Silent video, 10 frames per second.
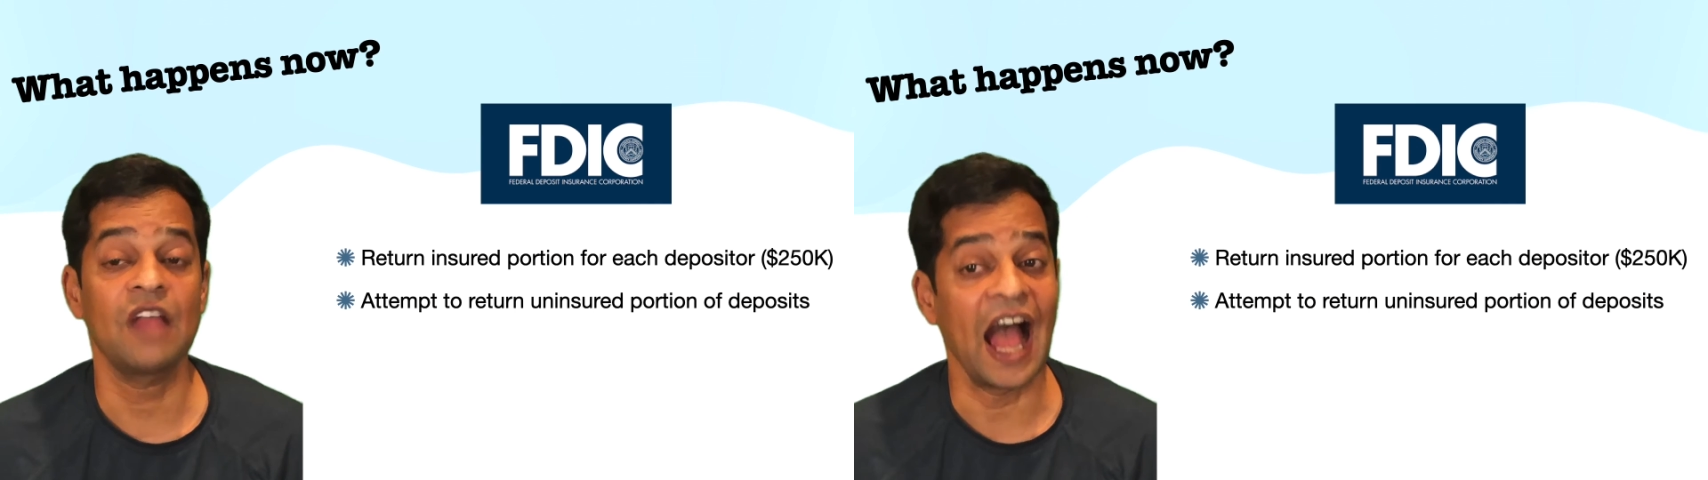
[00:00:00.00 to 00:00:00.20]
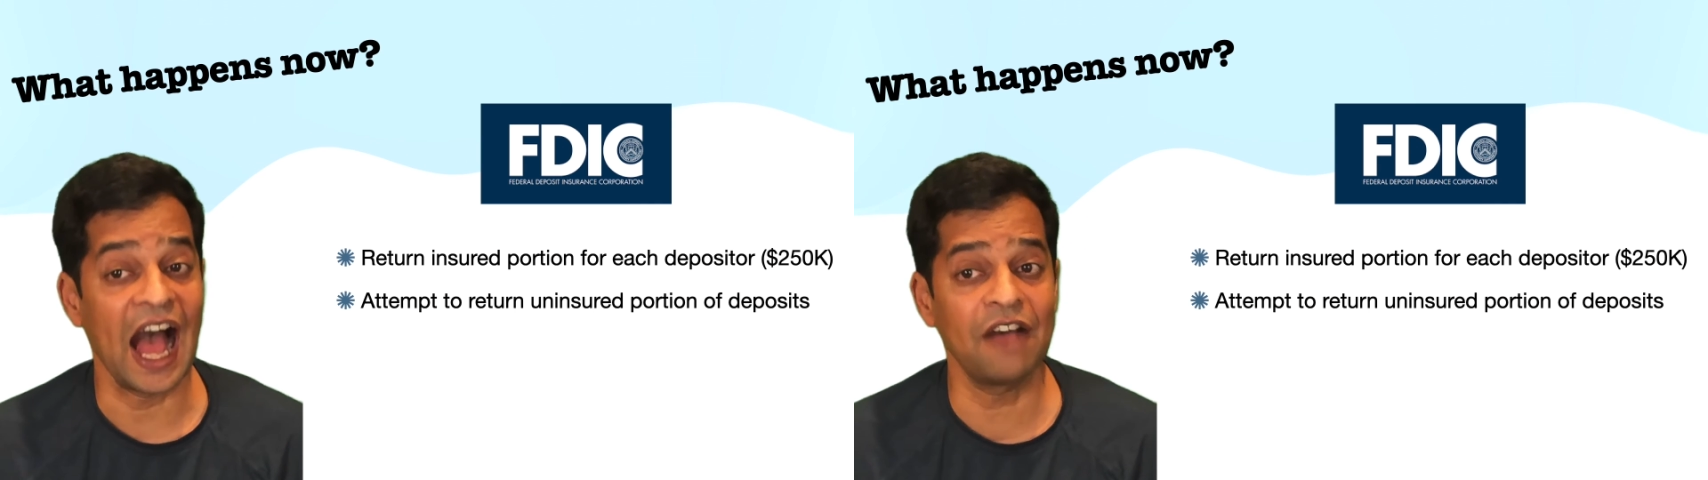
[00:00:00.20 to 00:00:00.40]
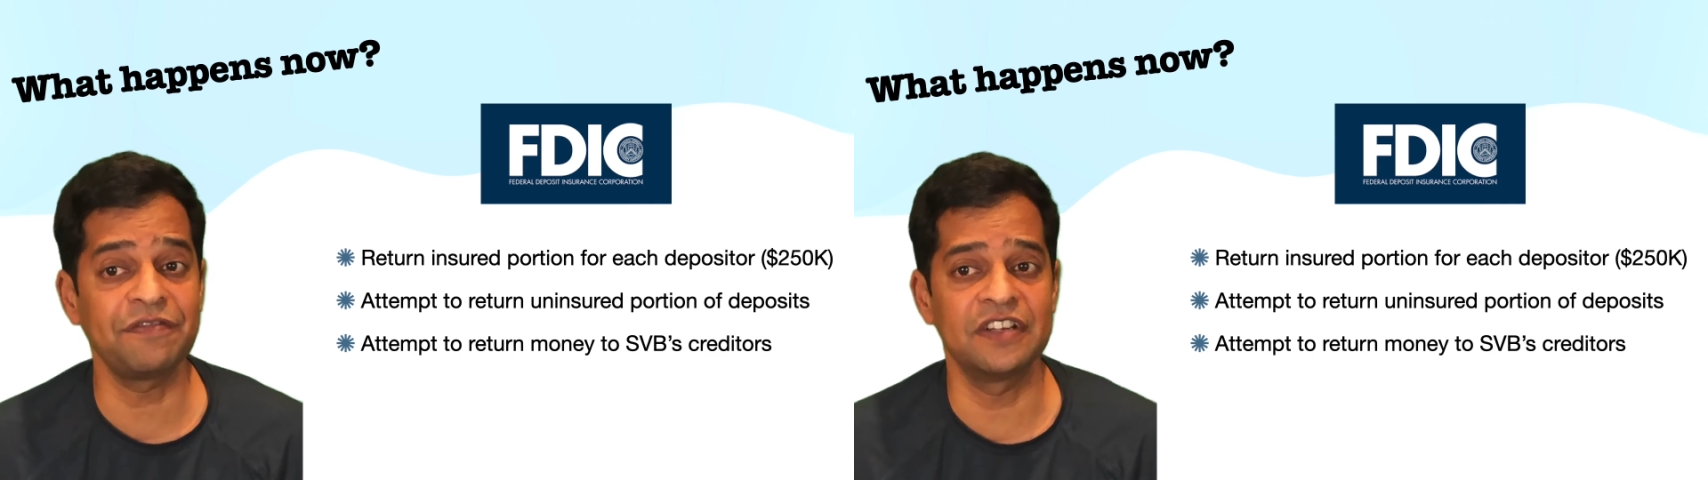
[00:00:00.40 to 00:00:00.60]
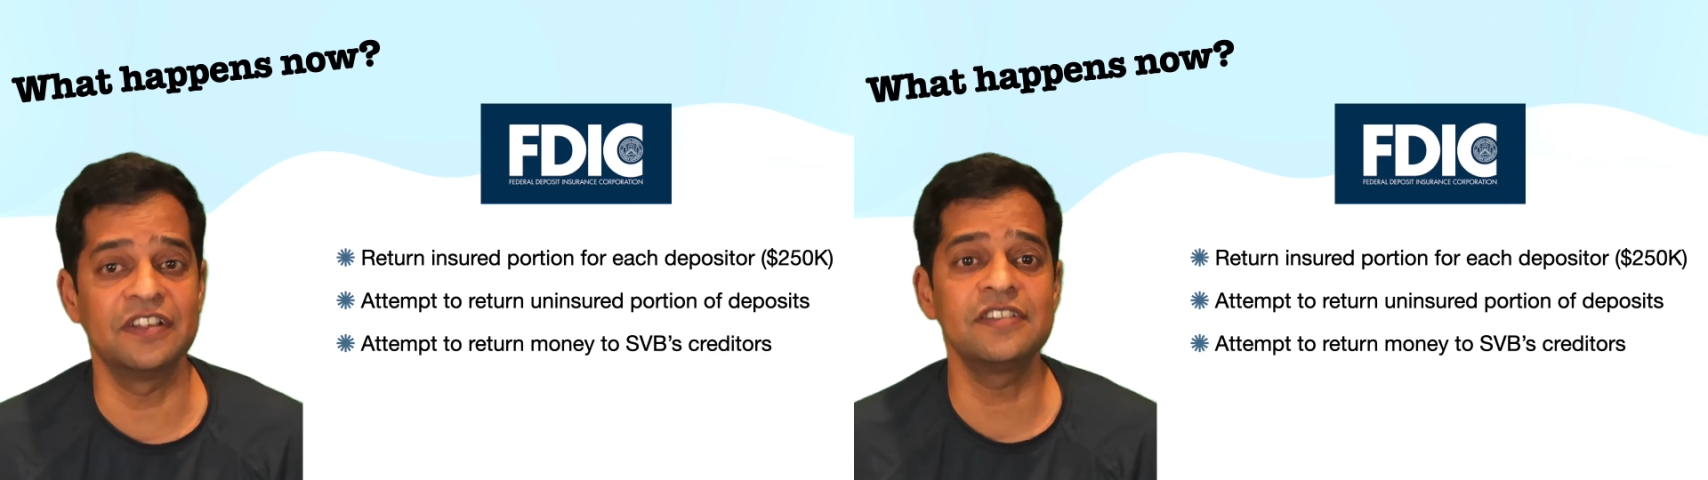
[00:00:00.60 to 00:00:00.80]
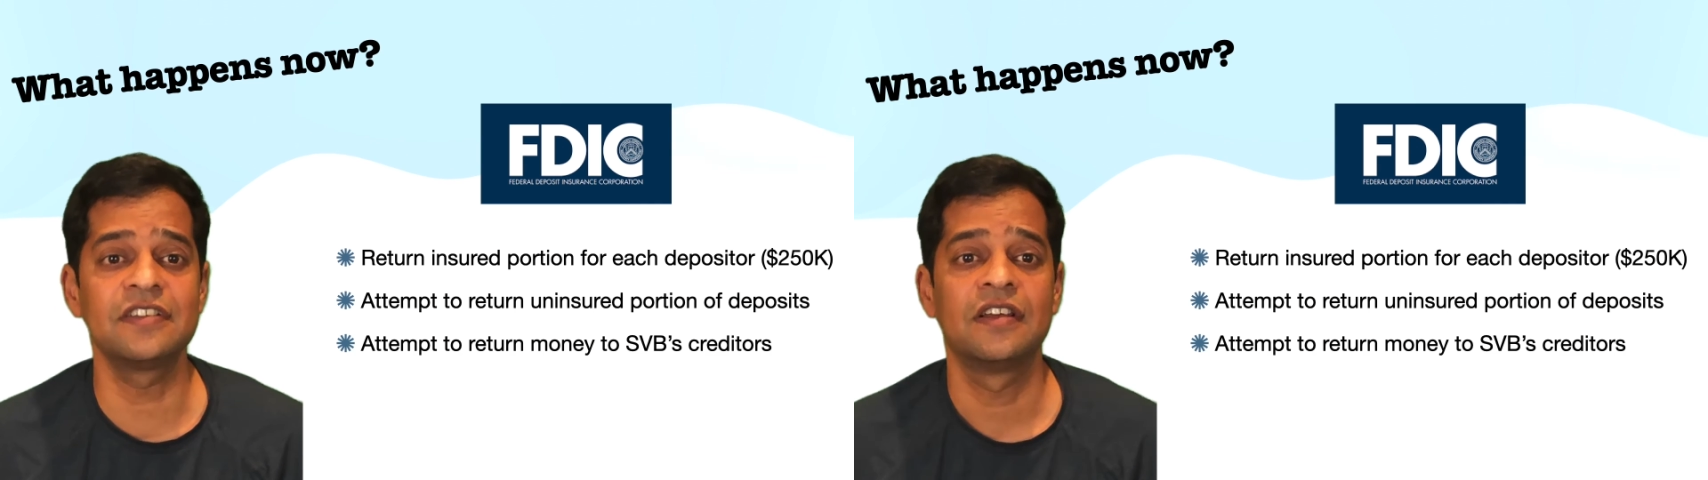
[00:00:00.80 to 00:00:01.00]
After
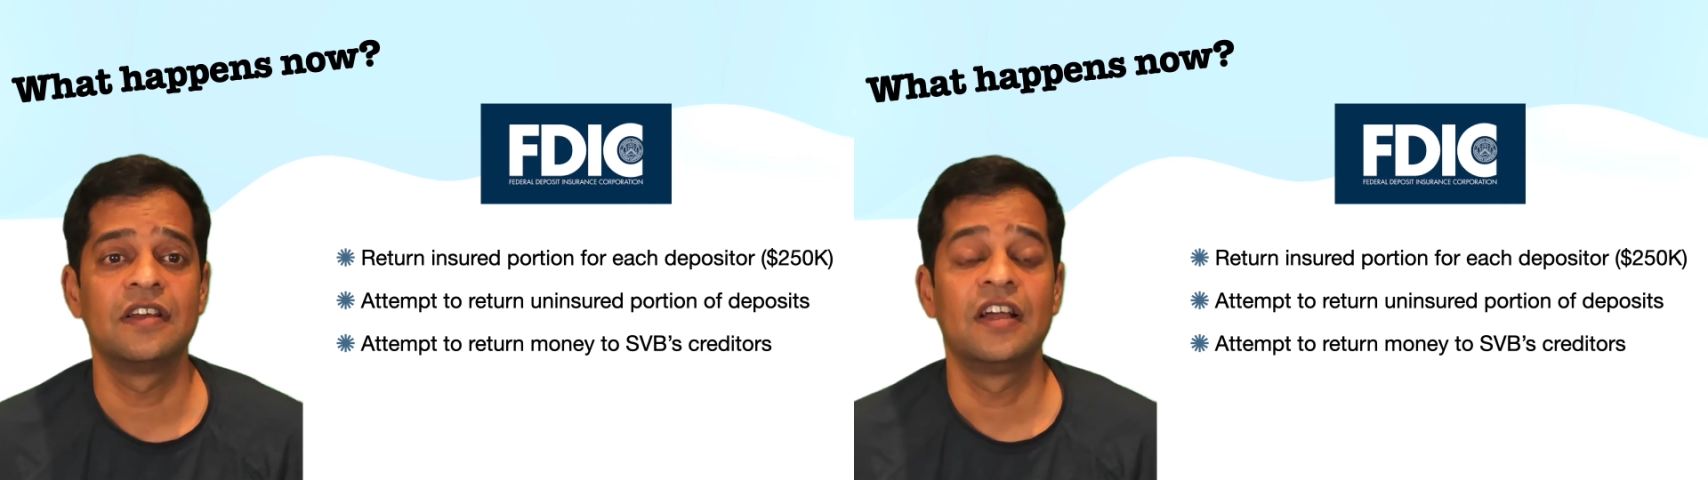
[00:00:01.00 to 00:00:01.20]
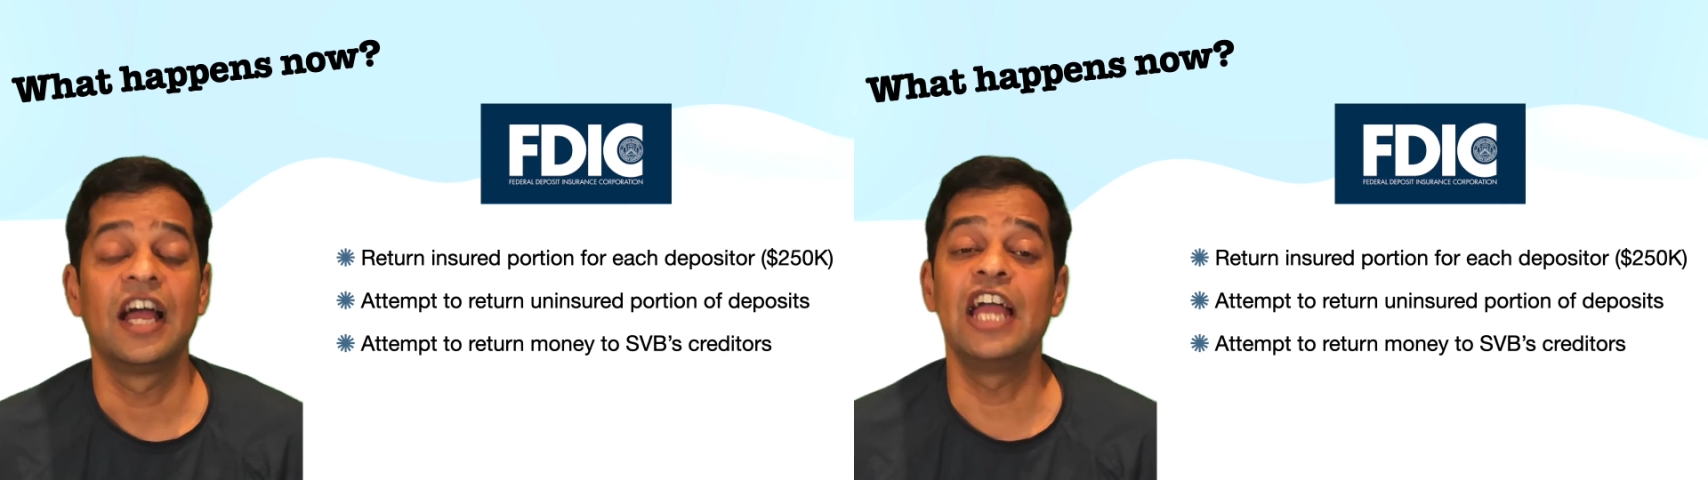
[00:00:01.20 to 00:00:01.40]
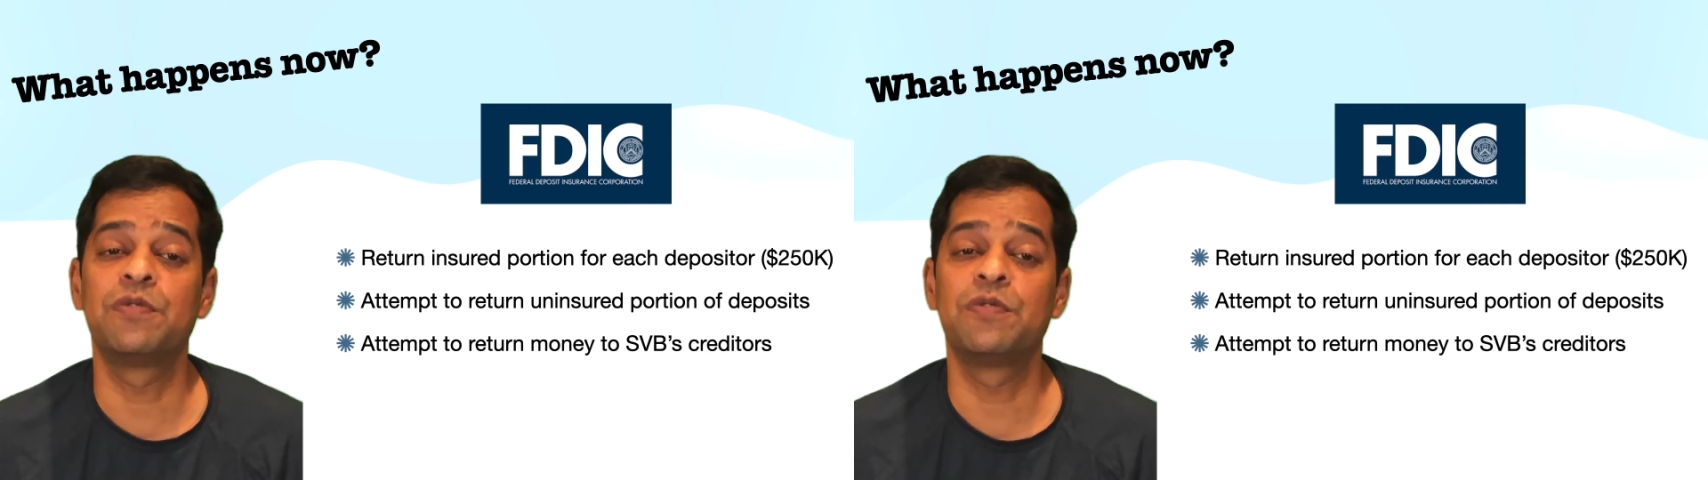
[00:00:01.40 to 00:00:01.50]
this, it